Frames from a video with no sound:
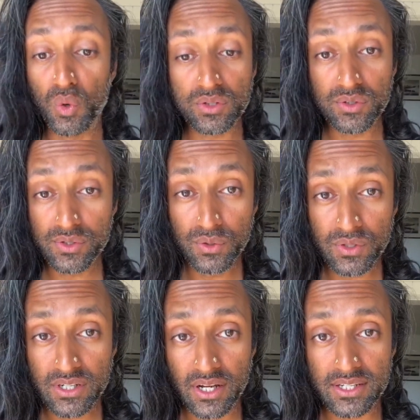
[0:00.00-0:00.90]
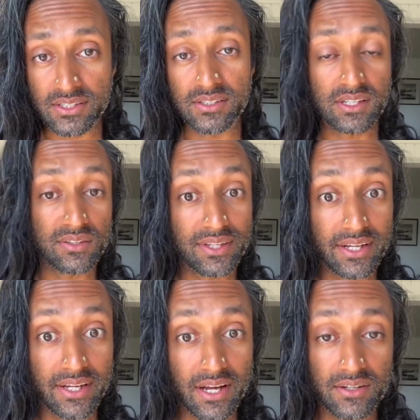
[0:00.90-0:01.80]
talk to the organizers. They'll
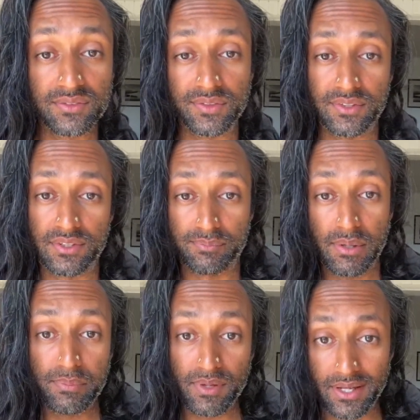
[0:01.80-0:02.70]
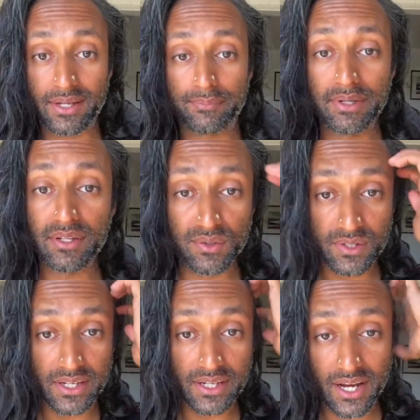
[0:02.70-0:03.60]
take care of you. There's people like me who
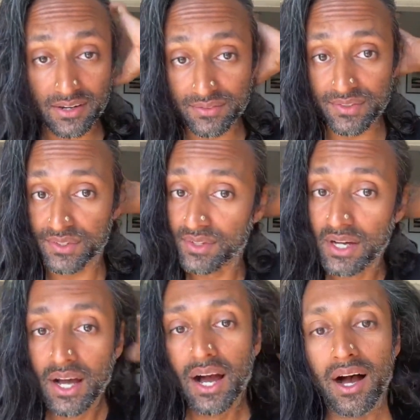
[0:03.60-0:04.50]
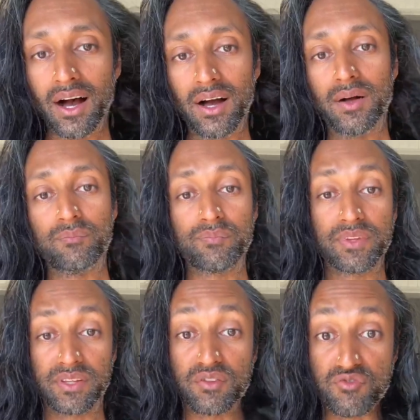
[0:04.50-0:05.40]
take care of you.
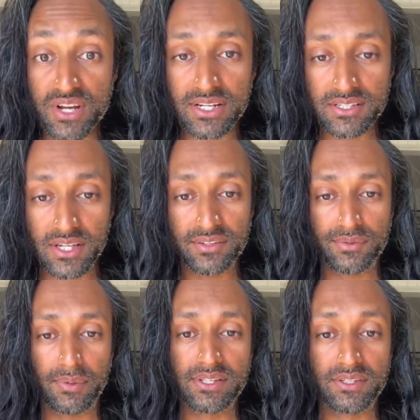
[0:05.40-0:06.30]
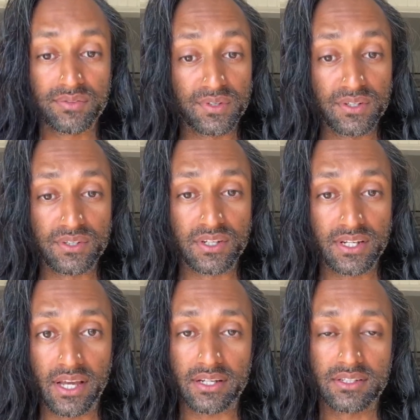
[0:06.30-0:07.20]
They're really safe spaces for you to
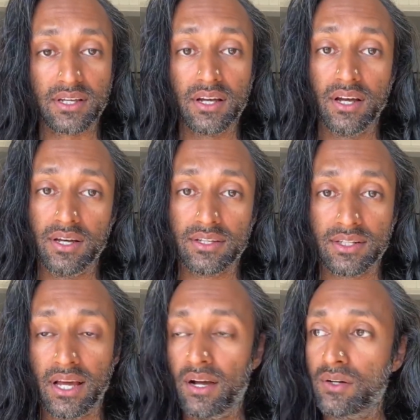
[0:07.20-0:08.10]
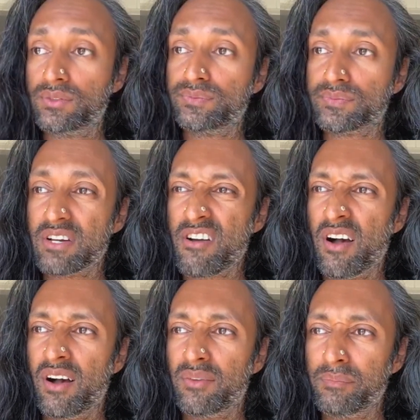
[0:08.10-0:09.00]
connect. Now, there
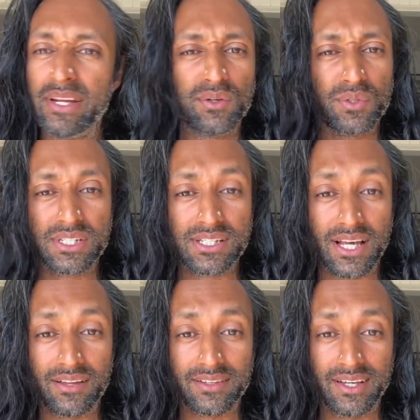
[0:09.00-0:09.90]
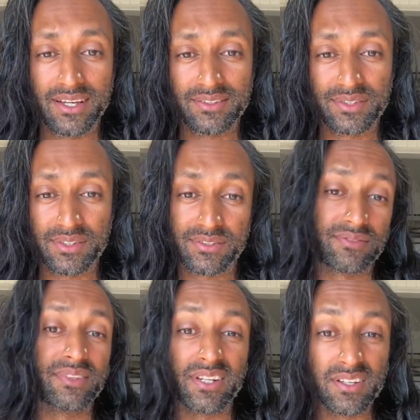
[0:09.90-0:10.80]
are many orgies out there.
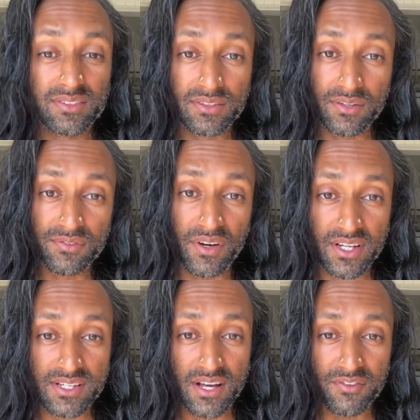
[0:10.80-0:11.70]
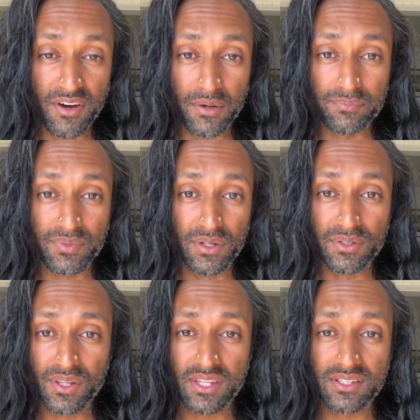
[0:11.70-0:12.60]
Just, don't fuck yourself up.
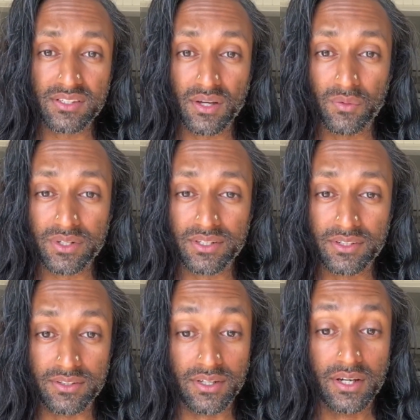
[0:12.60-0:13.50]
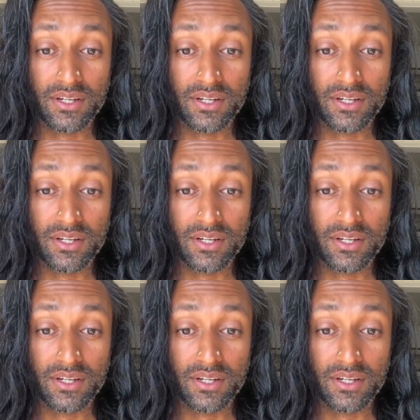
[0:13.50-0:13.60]
Don't do things you don't want to do.